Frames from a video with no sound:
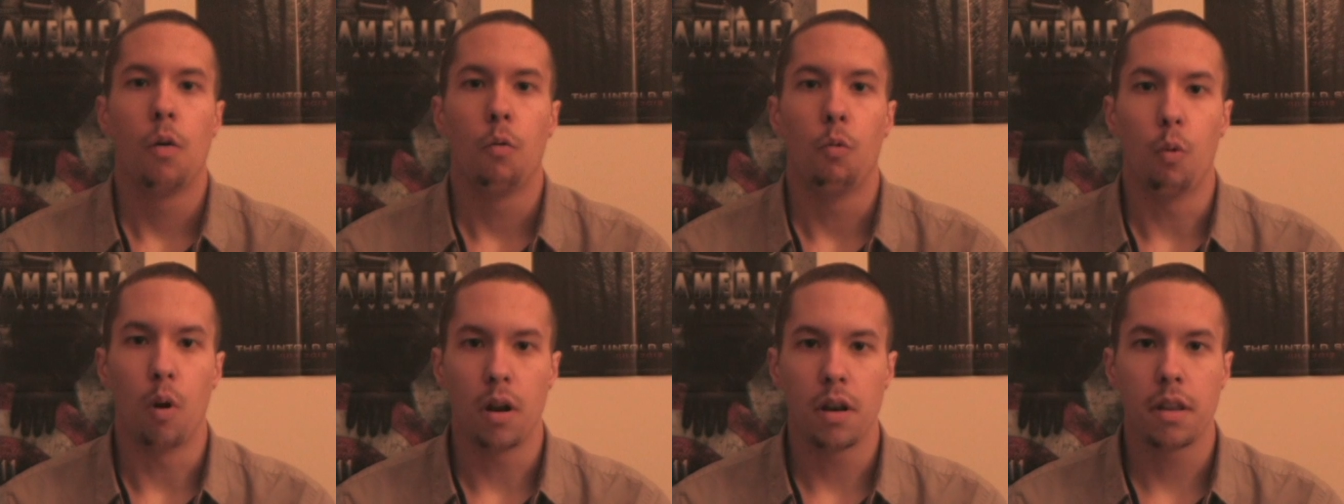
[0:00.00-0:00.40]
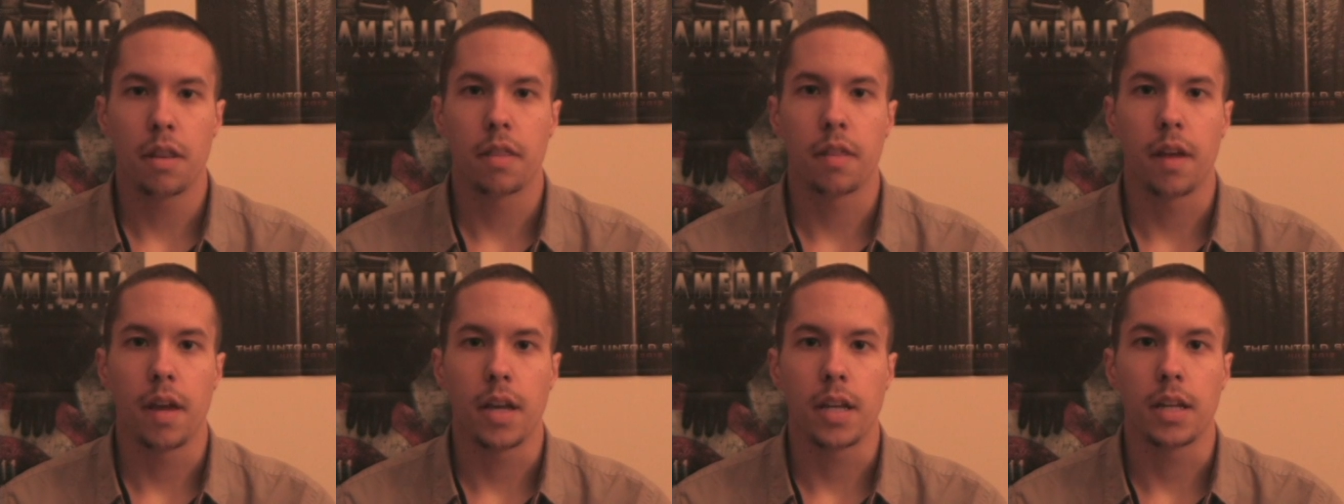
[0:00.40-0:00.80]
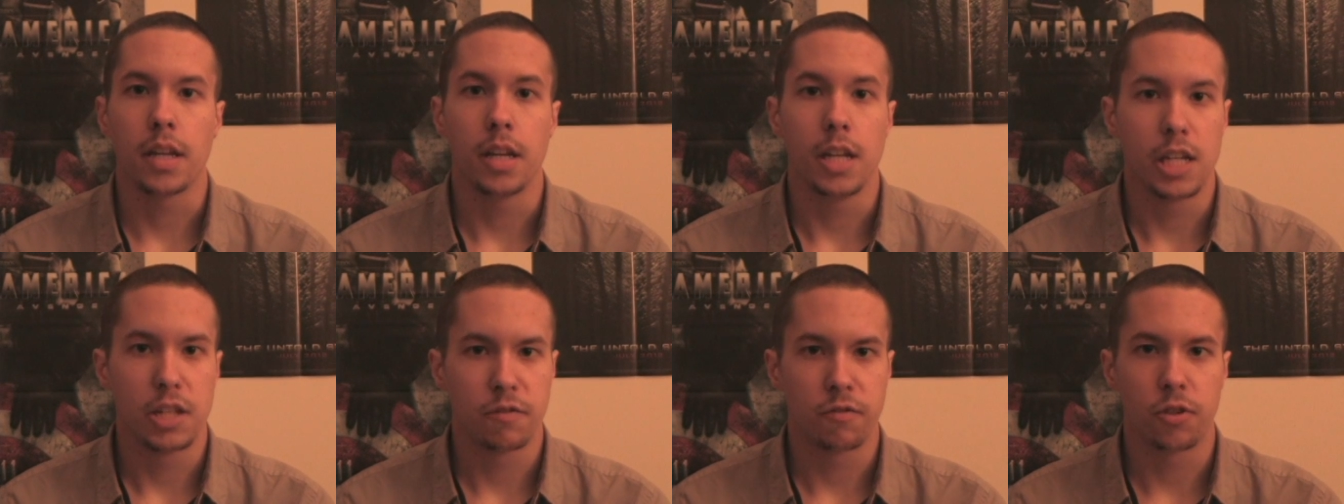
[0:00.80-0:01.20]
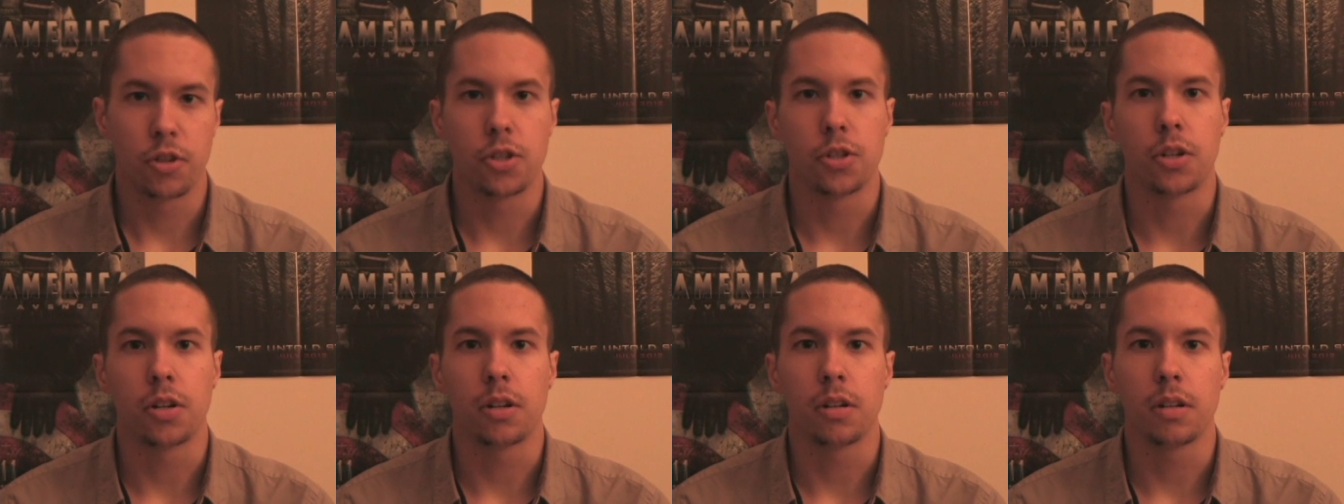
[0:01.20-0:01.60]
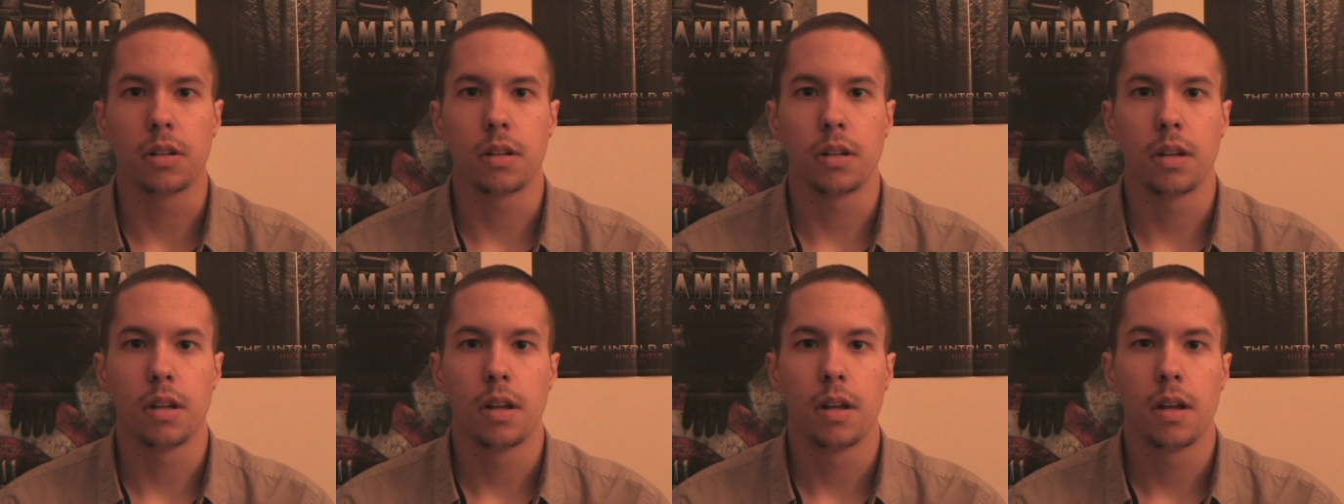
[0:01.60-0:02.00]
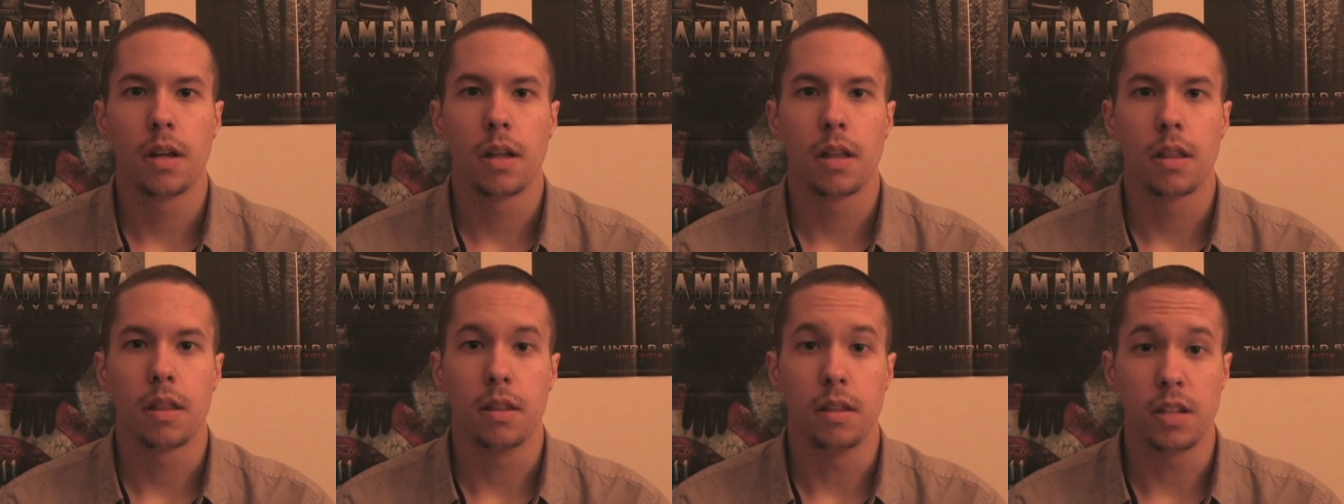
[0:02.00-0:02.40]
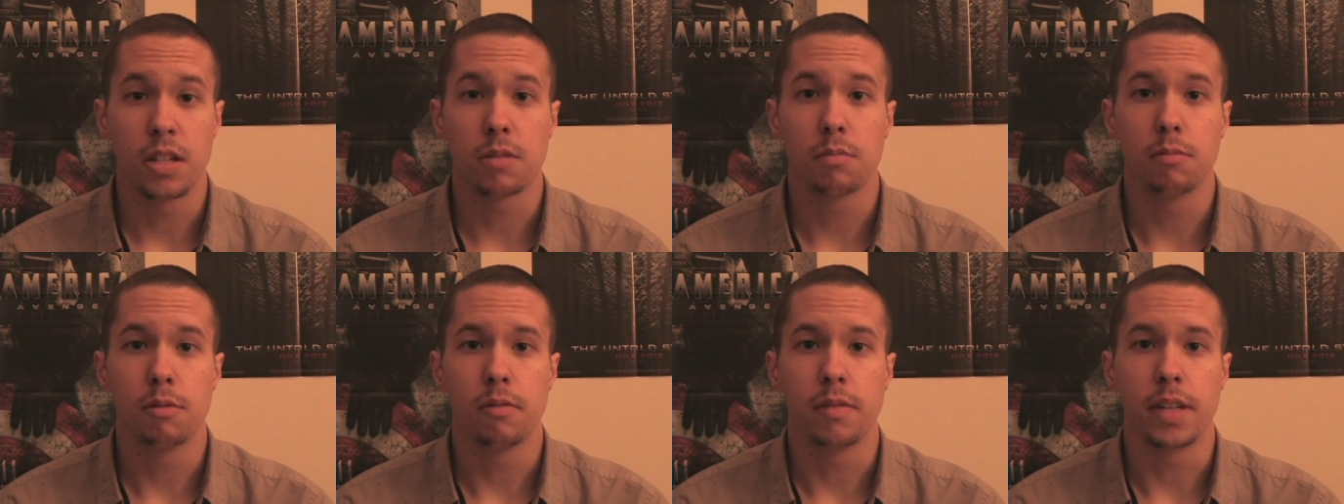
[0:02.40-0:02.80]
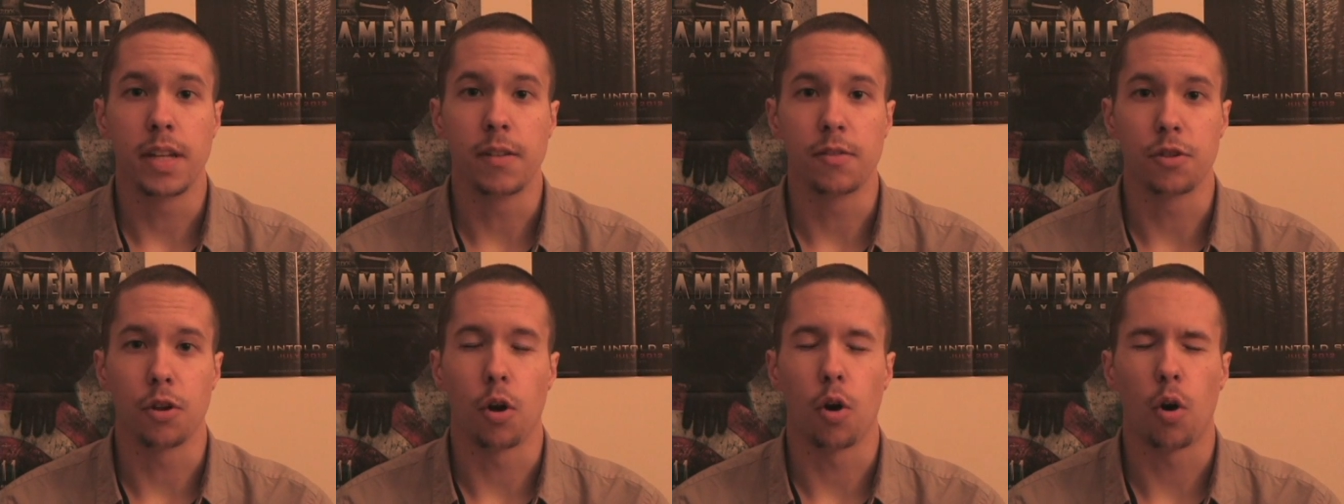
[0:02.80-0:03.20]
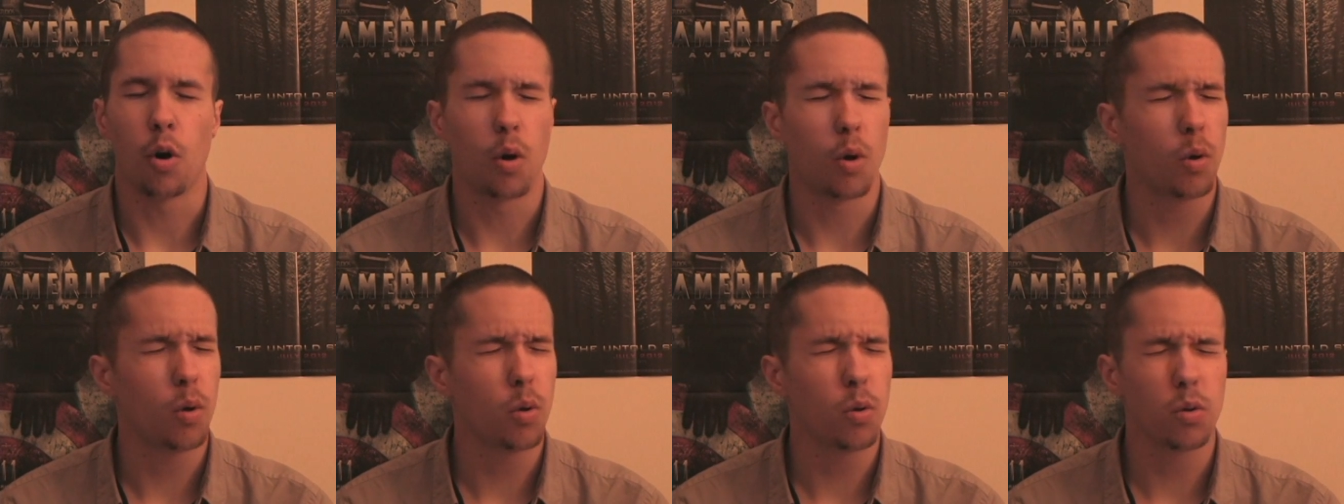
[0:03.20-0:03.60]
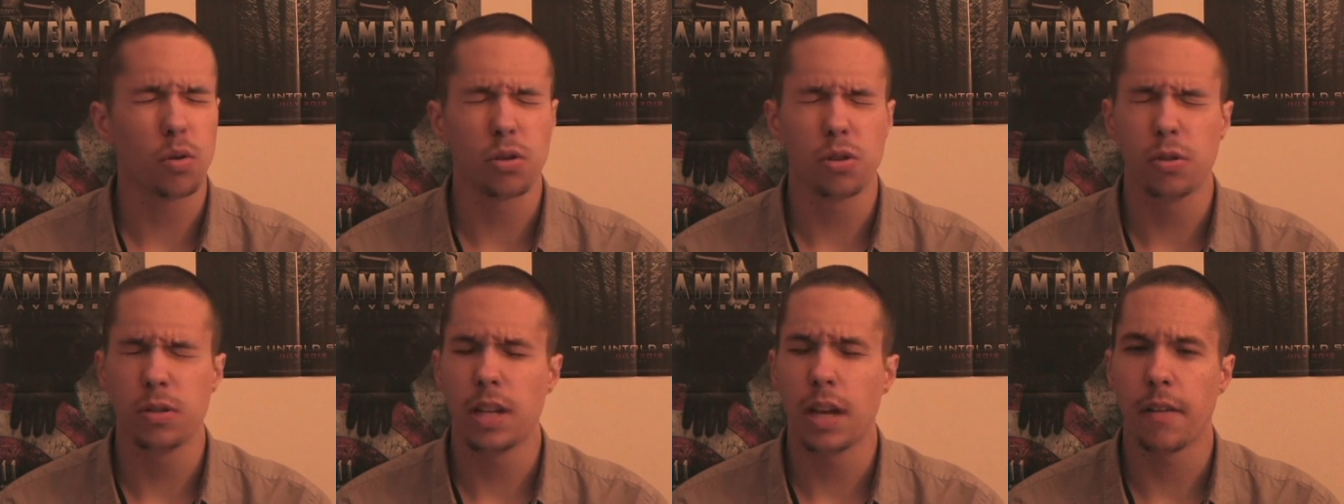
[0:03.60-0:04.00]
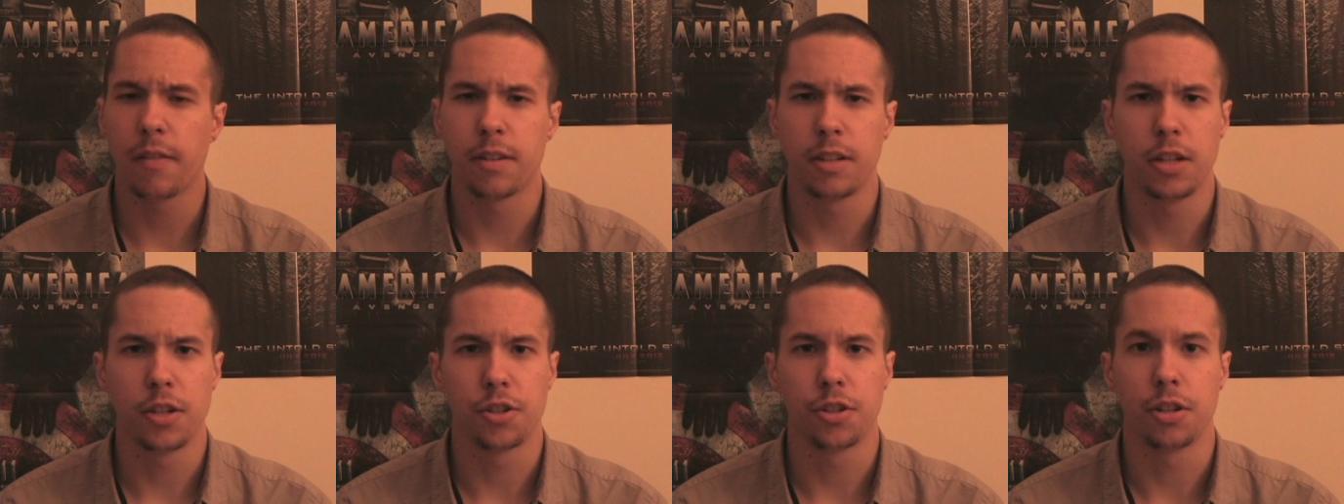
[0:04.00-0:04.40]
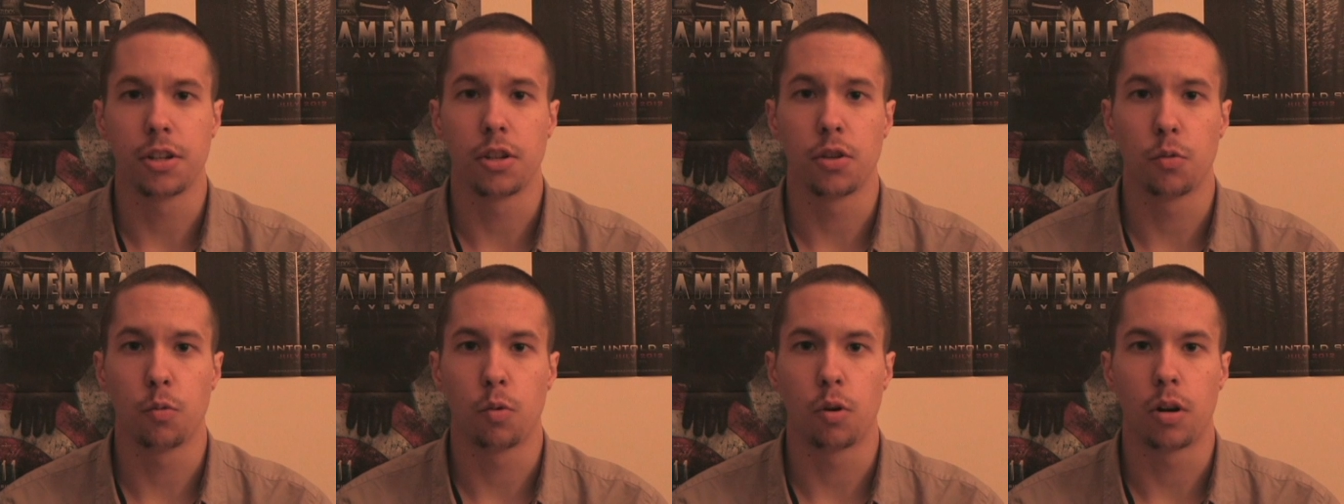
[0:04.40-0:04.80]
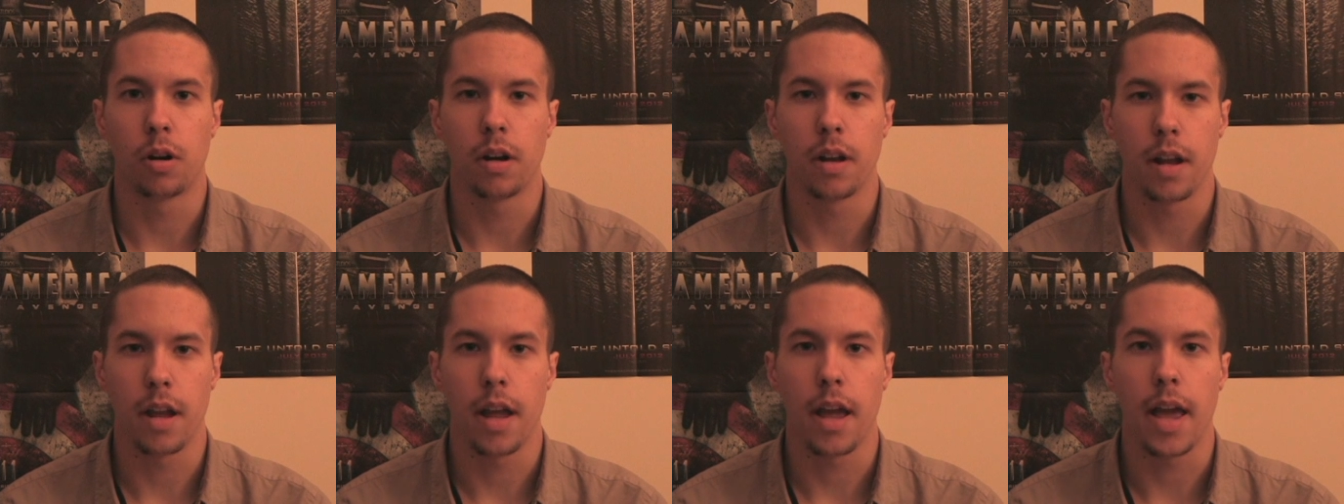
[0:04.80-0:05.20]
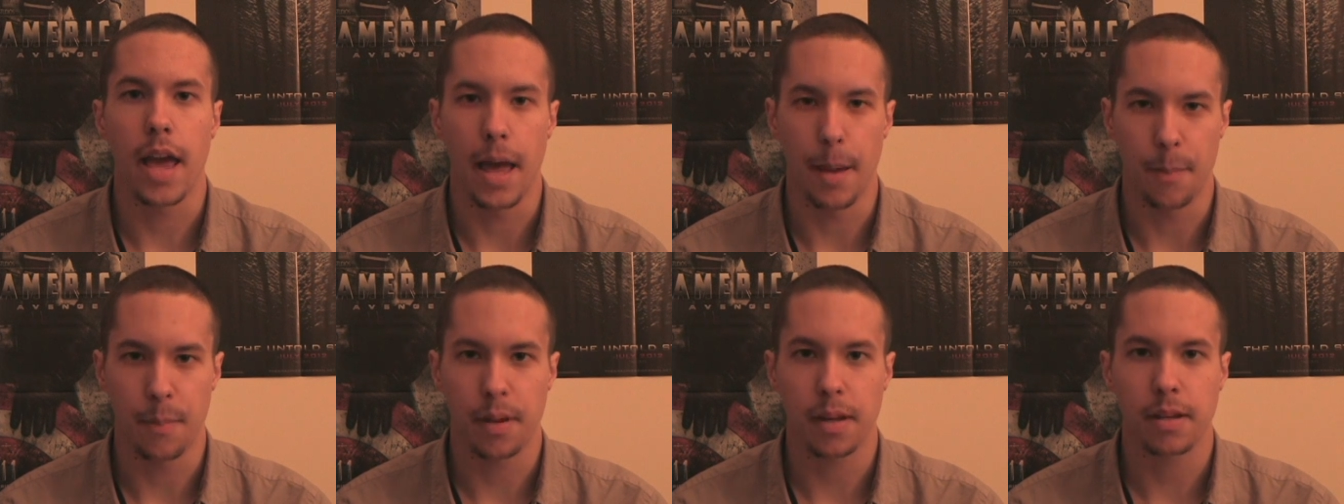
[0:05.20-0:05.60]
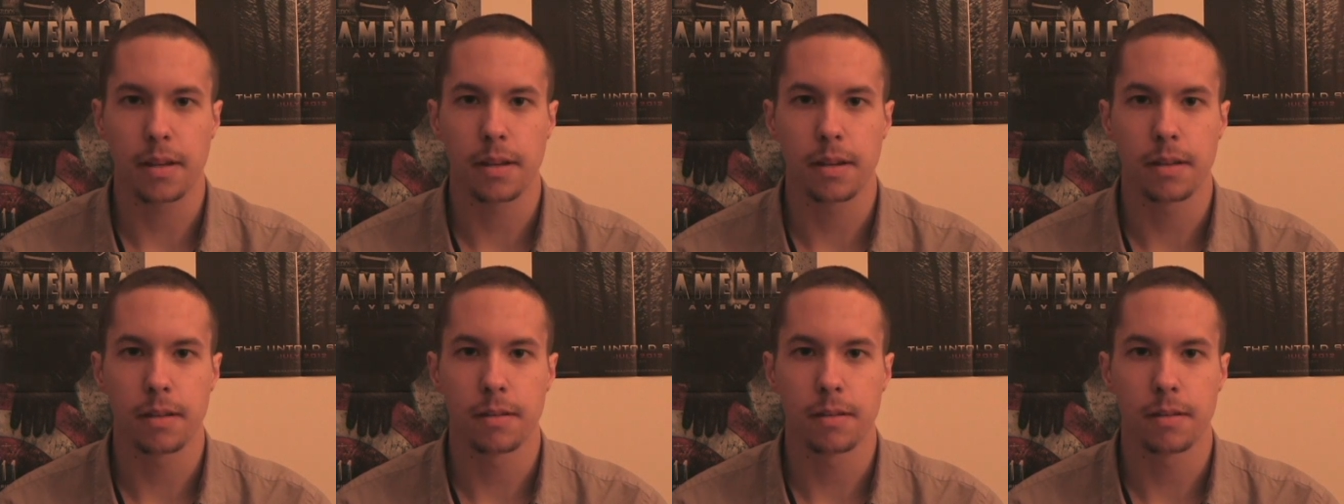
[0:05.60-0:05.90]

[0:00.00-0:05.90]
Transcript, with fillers: One thing is for certain, this movie gives a whole new definition to the word epic.